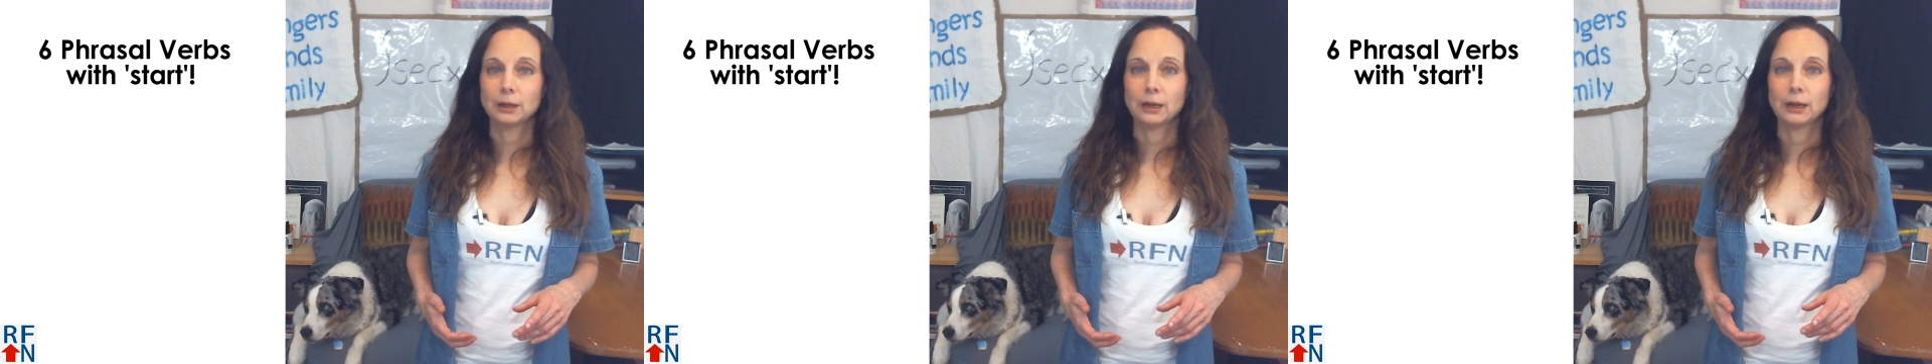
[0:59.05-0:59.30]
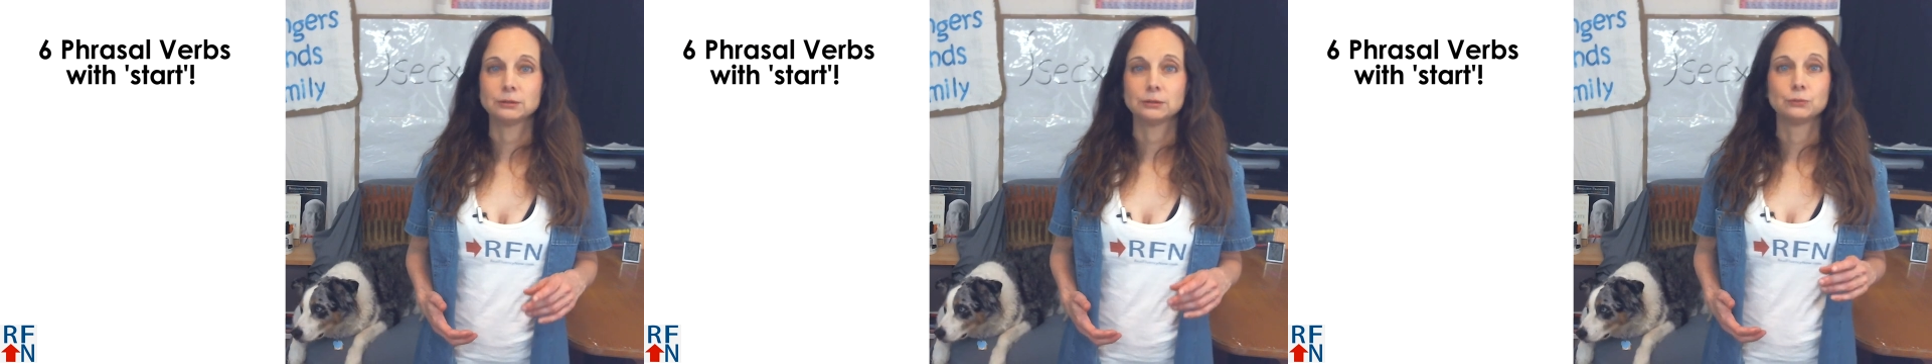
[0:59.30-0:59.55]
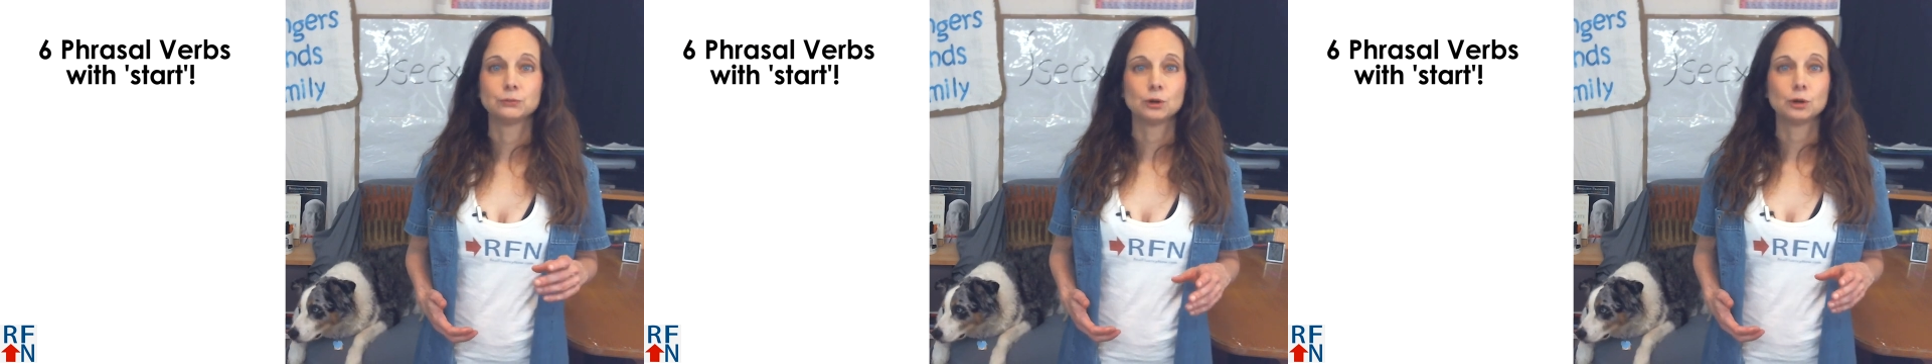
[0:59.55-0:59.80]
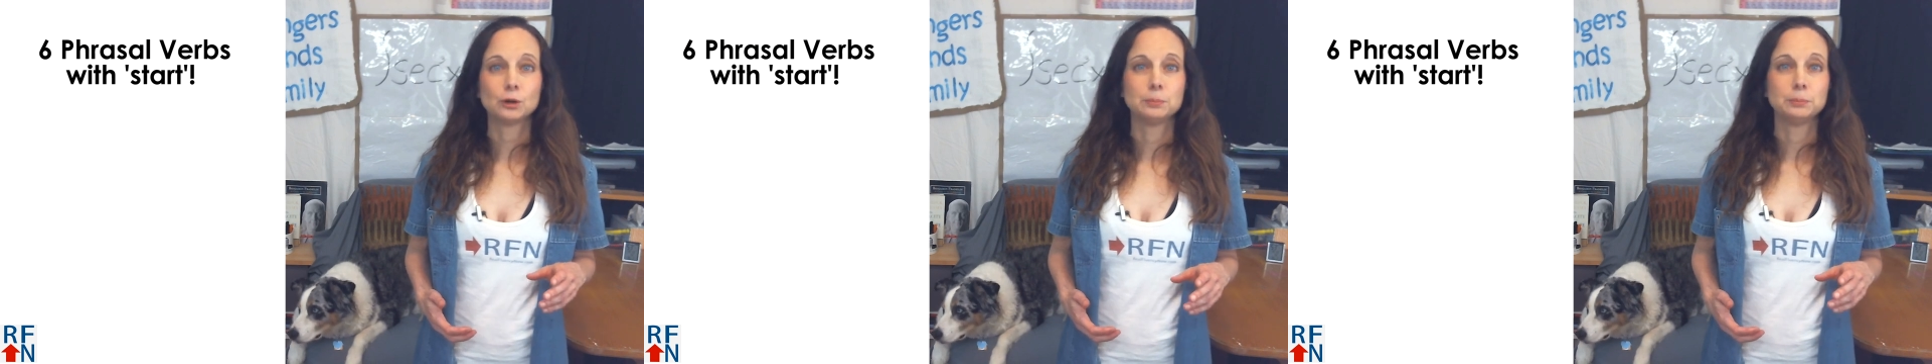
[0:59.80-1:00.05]
as a
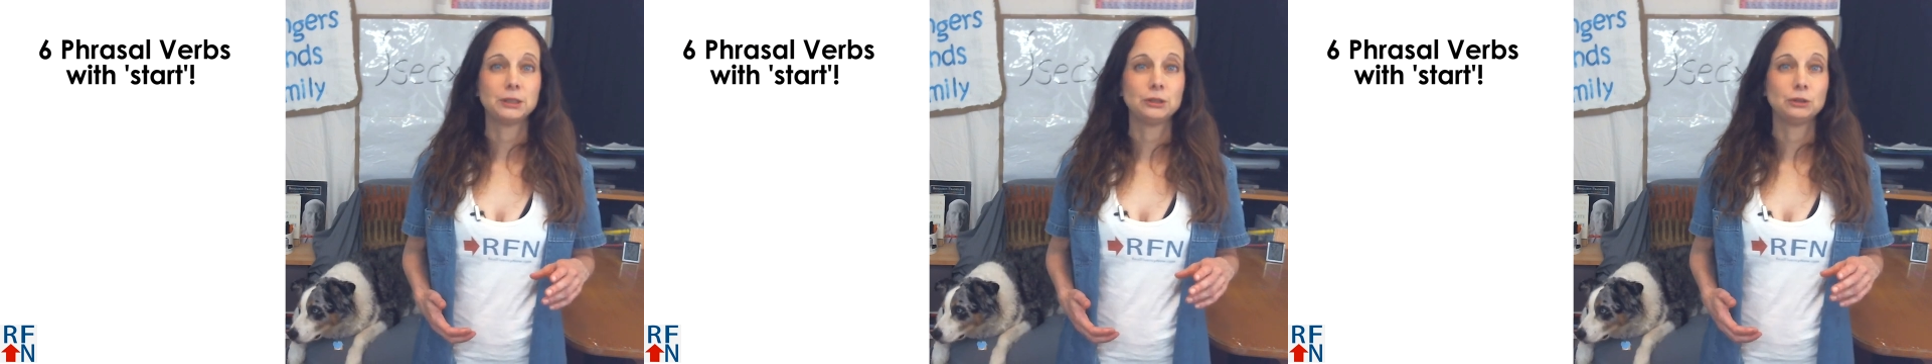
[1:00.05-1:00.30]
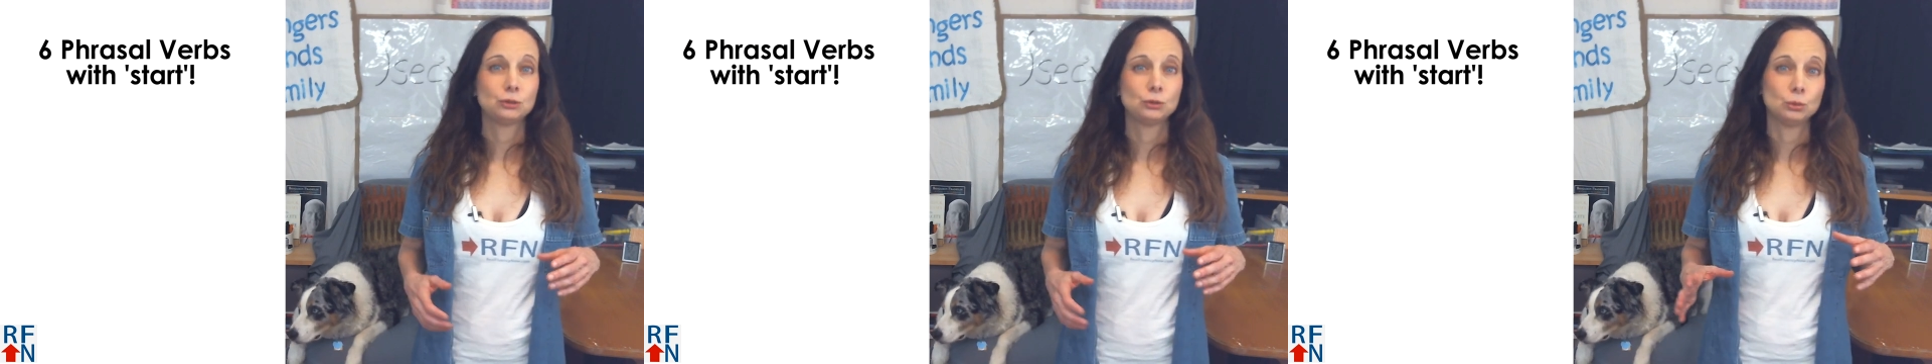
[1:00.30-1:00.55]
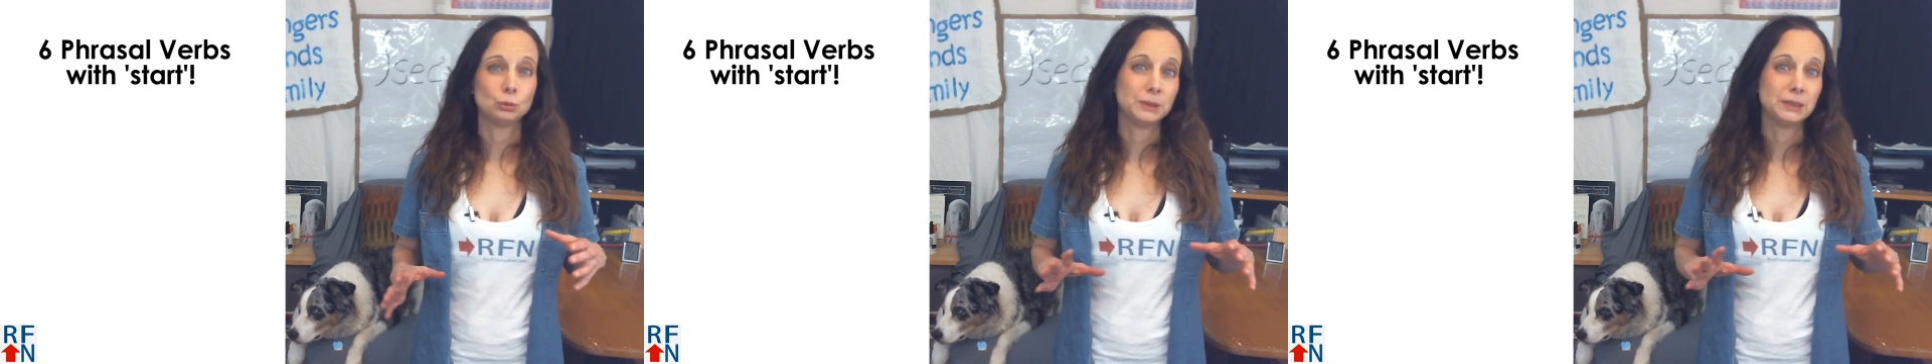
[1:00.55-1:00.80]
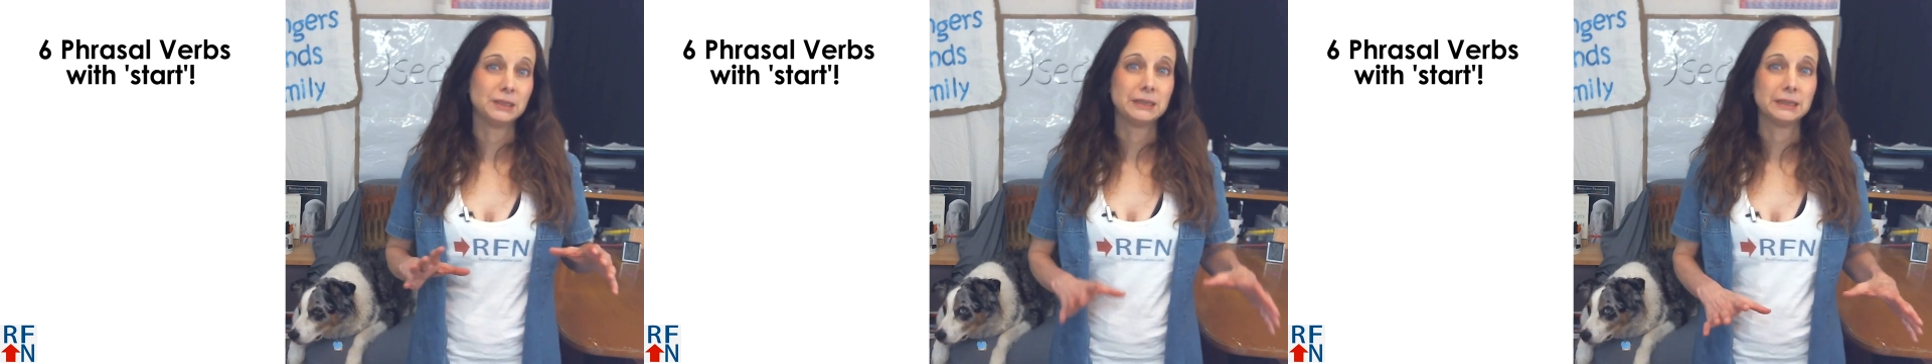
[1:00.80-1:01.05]
verb means to
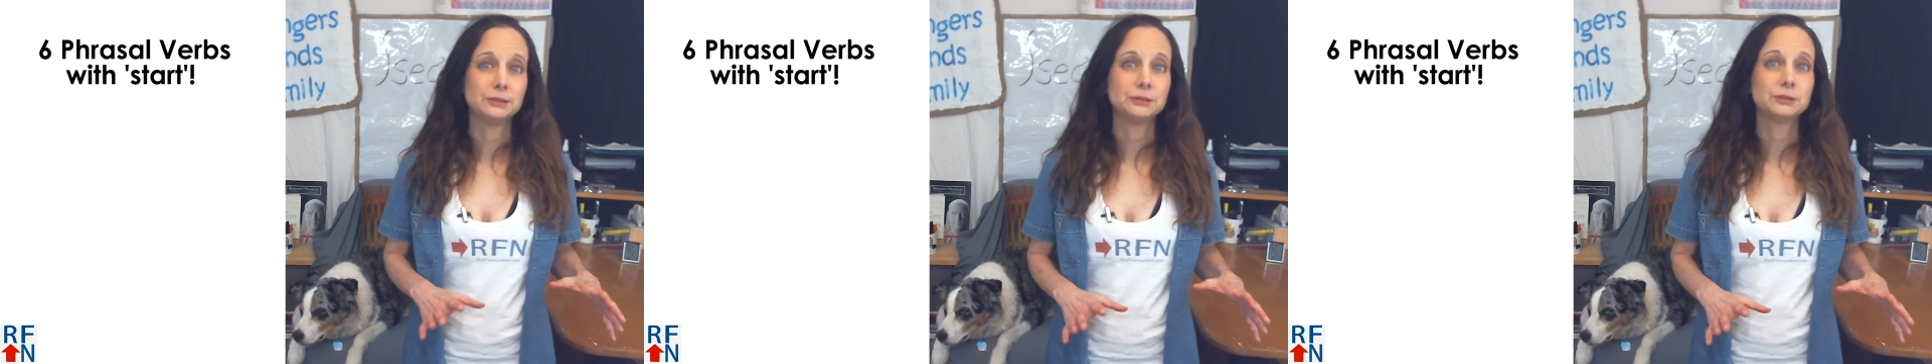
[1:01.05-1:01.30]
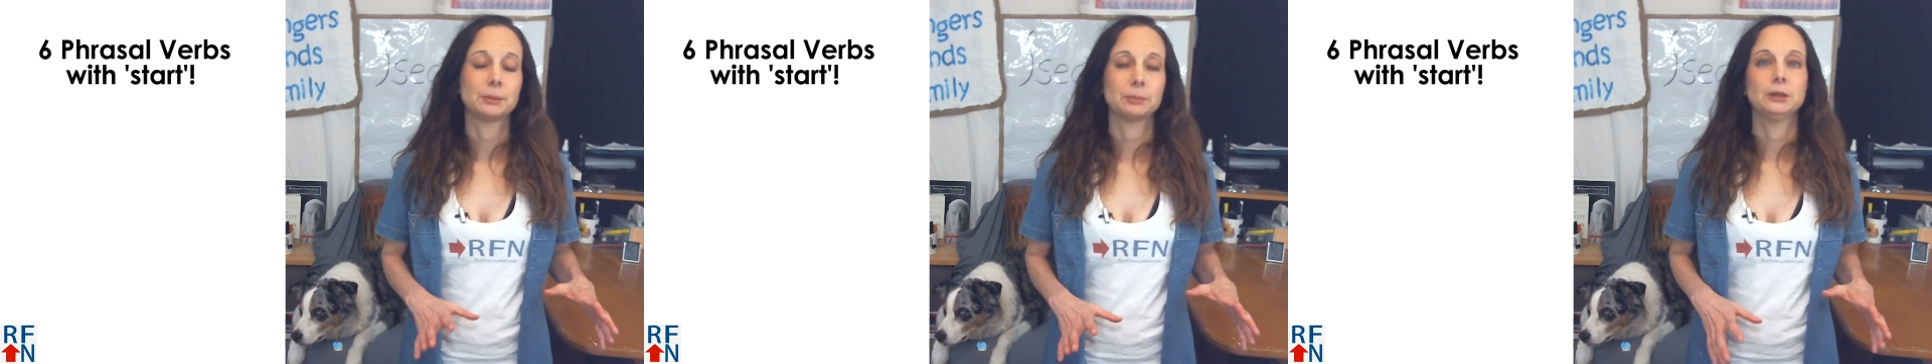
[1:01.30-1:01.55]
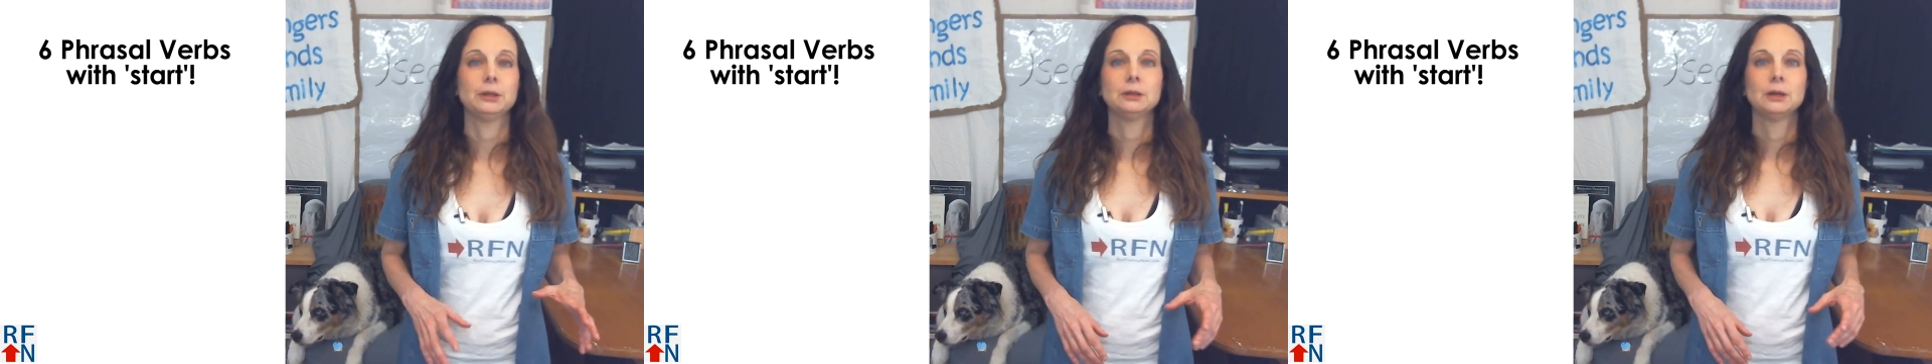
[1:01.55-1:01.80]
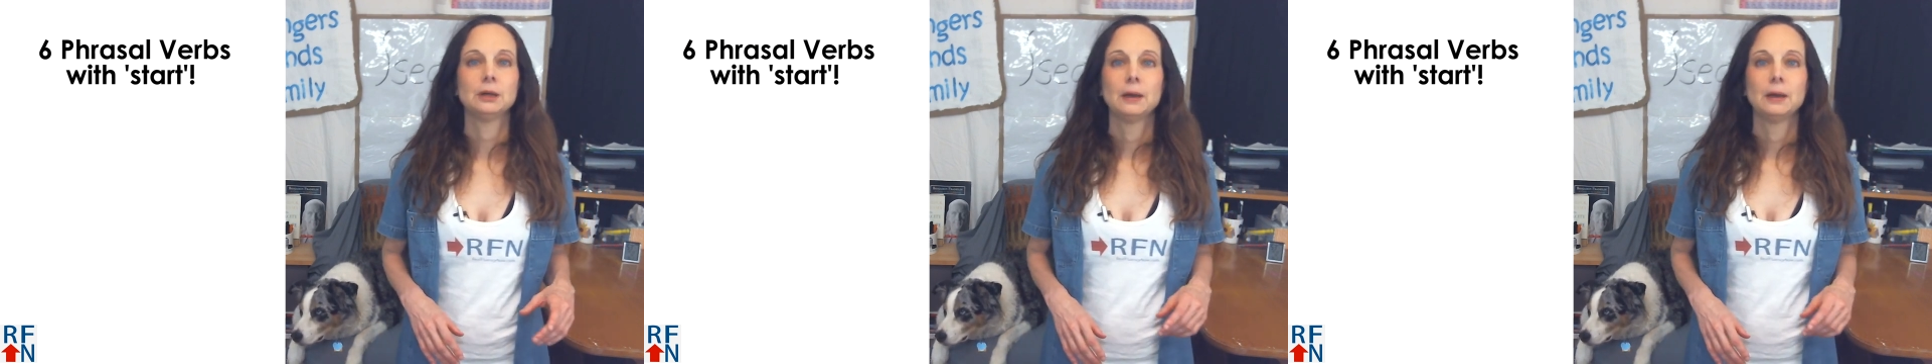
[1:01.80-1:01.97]
begin something,